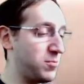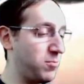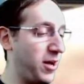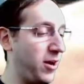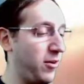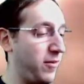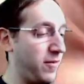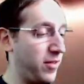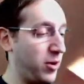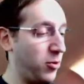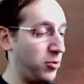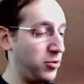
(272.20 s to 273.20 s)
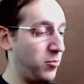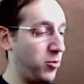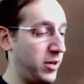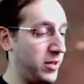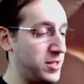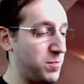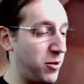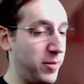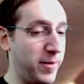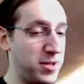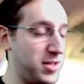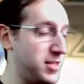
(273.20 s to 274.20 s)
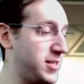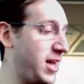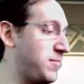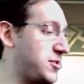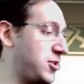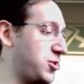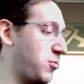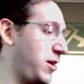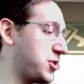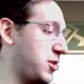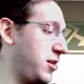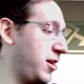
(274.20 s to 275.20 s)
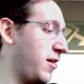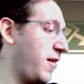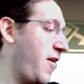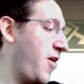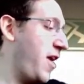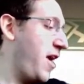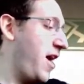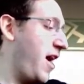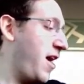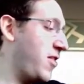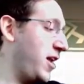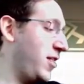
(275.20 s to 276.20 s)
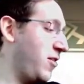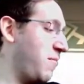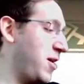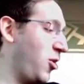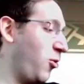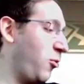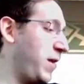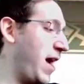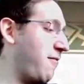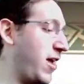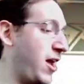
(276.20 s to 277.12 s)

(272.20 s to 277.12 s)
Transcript: well. The golden ones, pretty much the same situation here. And then in the middle, we have a